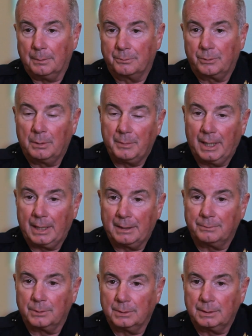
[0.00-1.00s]
From that
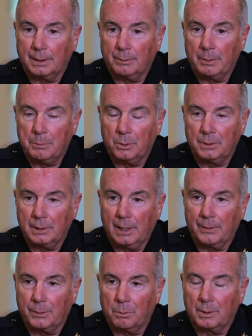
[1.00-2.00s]
effort, we put
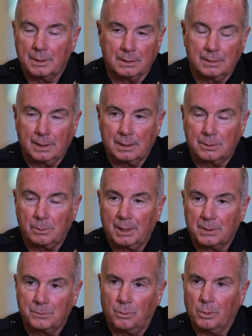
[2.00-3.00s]
together what is
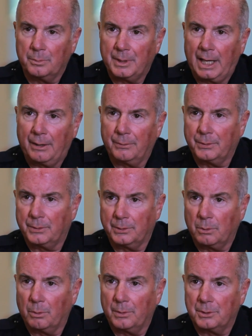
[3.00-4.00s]
transformed now into the
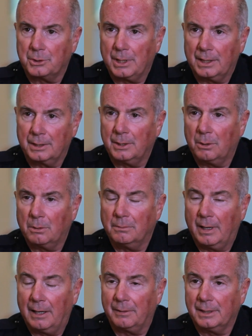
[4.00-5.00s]
Northern Shenandoah
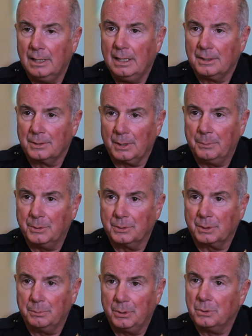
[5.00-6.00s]
Valley
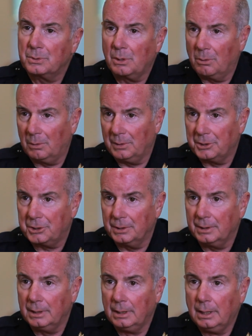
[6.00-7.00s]
Substance Abuse
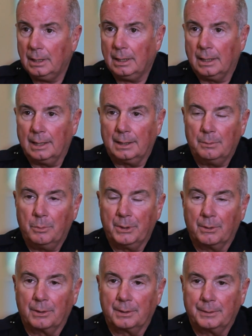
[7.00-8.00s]
Coalition. We've
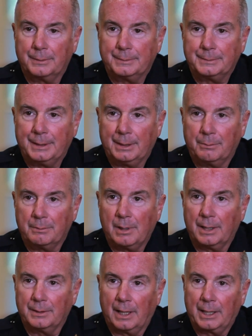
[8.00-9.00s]

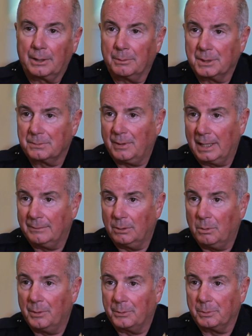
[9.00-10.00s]
got an IRS
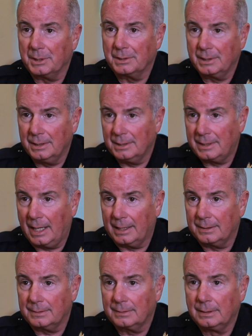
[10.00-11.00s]
5013C
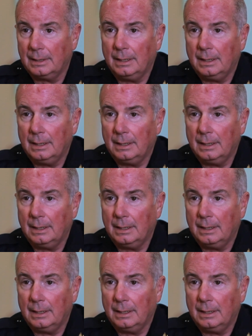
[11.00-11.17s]
status.